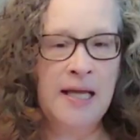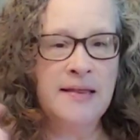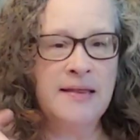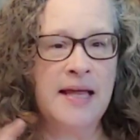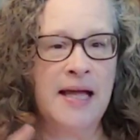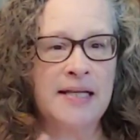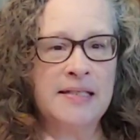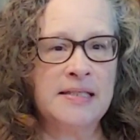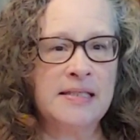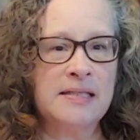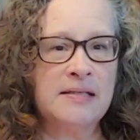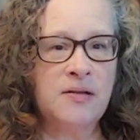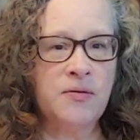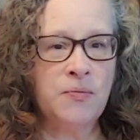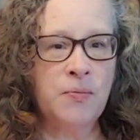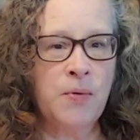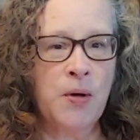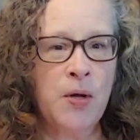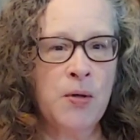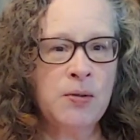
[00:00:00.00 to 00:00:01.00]
That's the
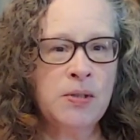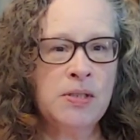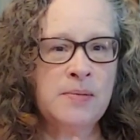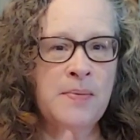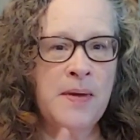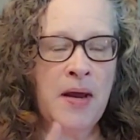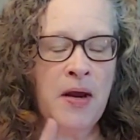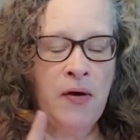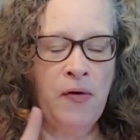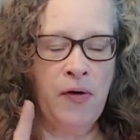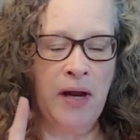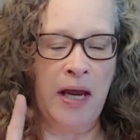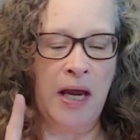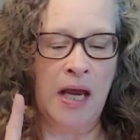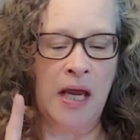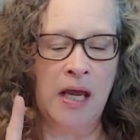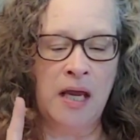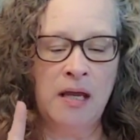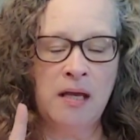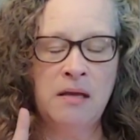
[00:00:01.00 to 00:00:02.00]

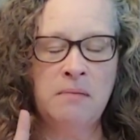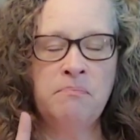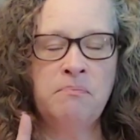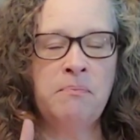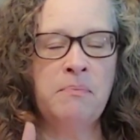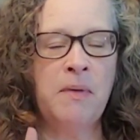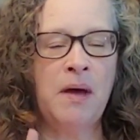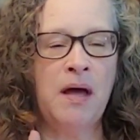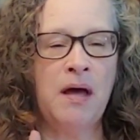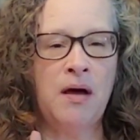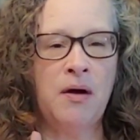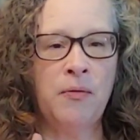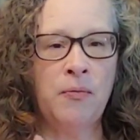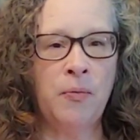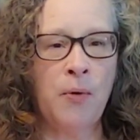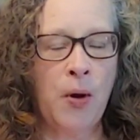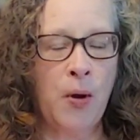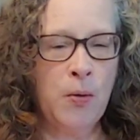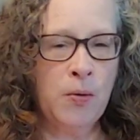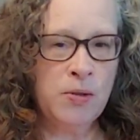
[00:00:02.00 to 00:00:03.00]
rosemary,
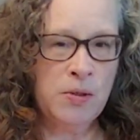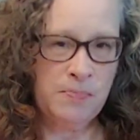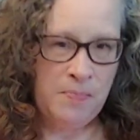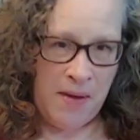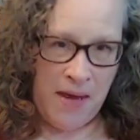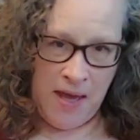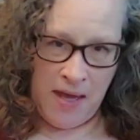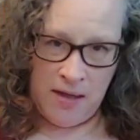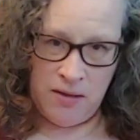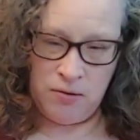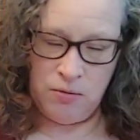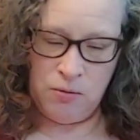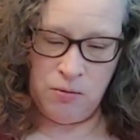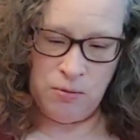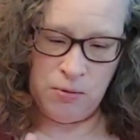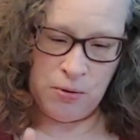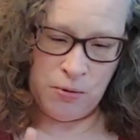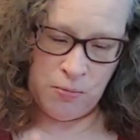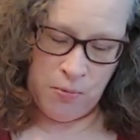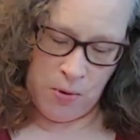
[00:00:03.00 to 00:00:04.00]
rose
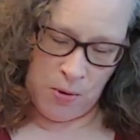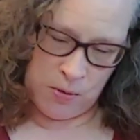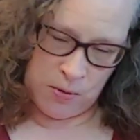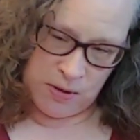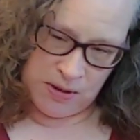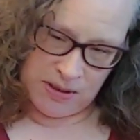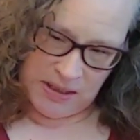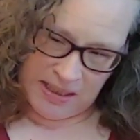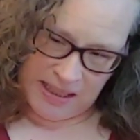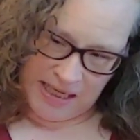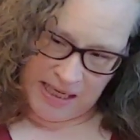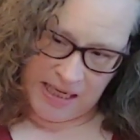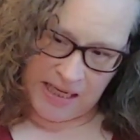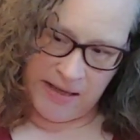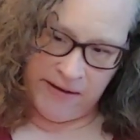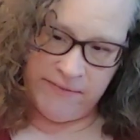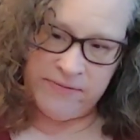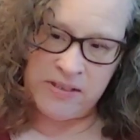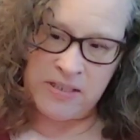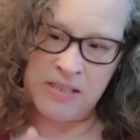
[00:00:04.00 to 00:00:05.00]
petals, rose
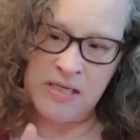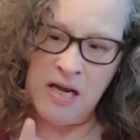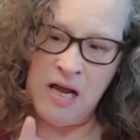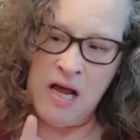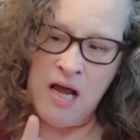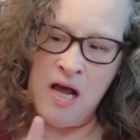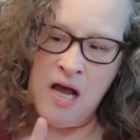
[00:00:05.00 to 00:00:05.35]
leaves,